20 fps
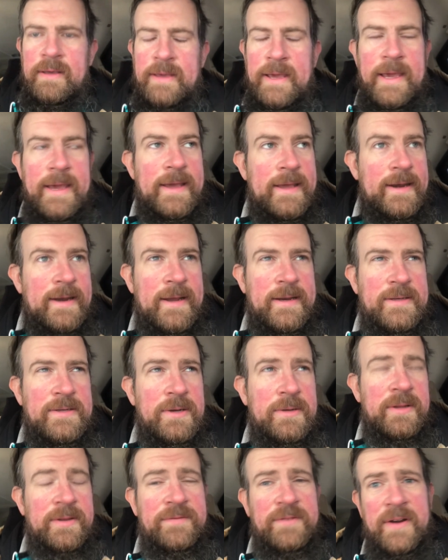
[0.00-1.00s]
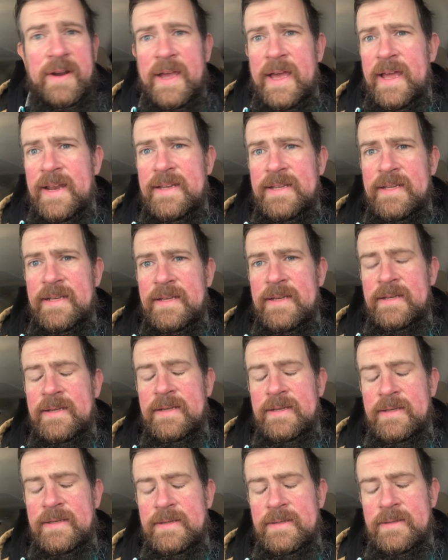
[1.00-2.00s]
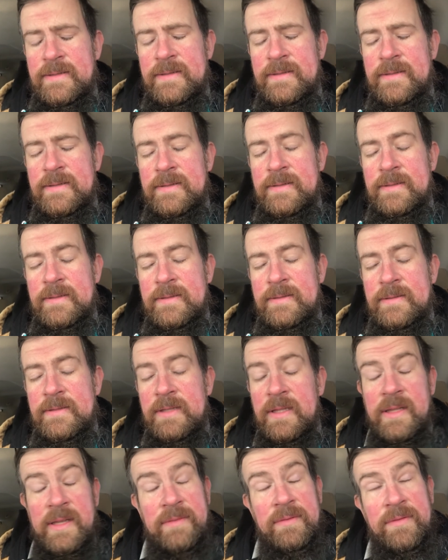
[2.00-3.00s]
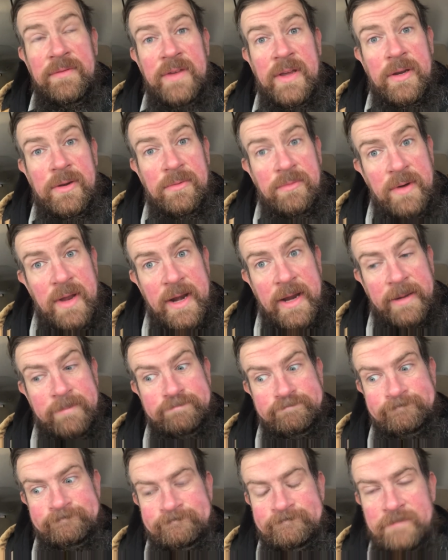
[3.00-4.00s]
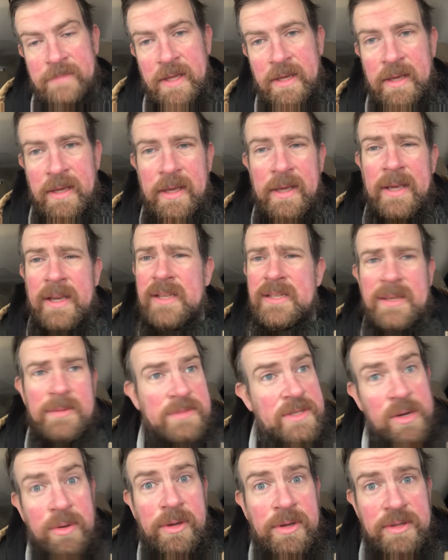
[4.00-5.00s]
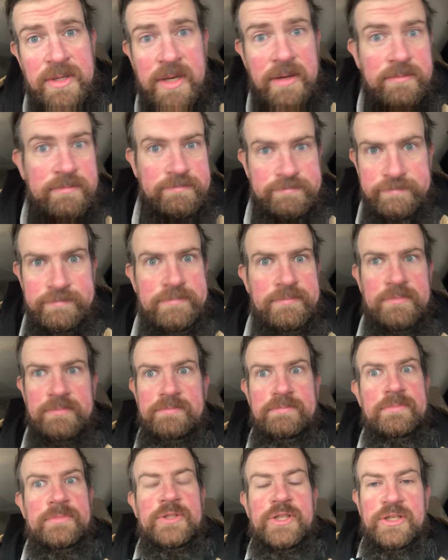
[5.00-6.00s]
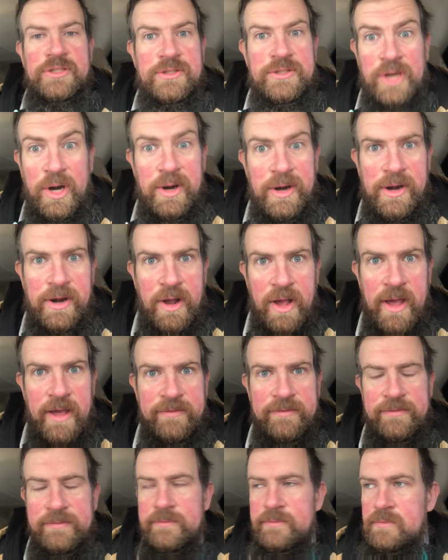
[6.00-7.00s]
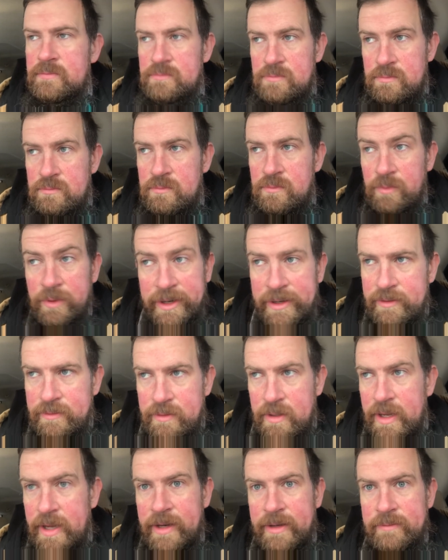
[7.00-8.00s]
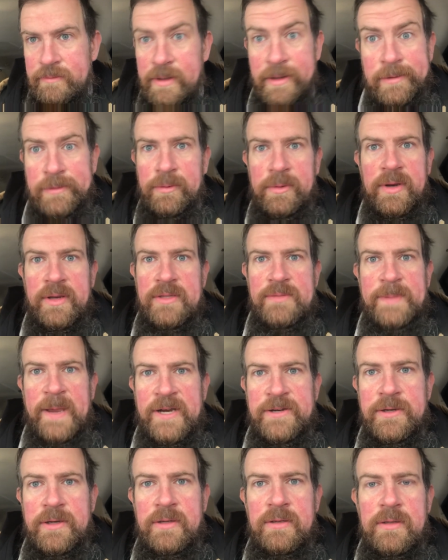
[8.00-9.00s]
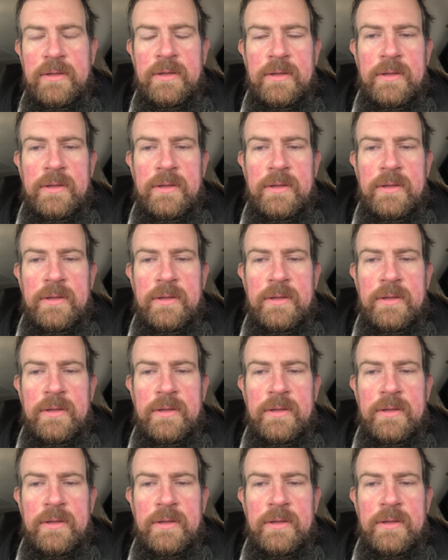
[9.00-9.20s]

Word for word: And I totally forgot to leave the vehicle running because I'm so used to just turning it off when I get to an inspection.